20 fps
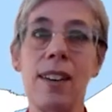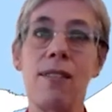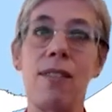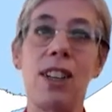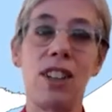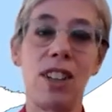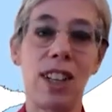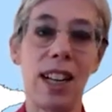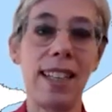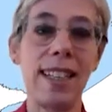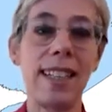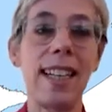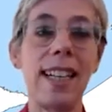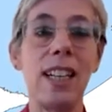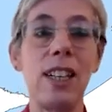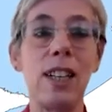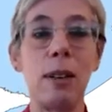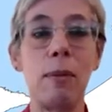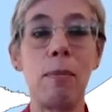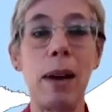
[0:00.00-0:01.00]
which I'll
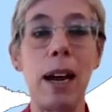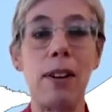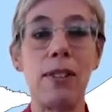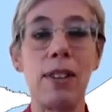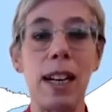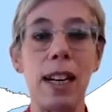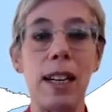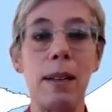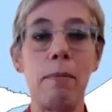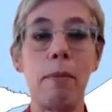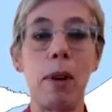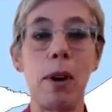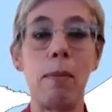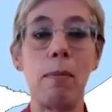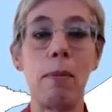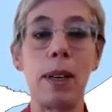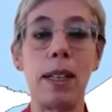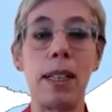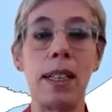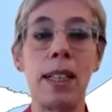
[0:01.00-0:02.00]
tell you about in a
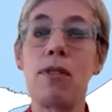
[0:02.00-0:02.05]
moment.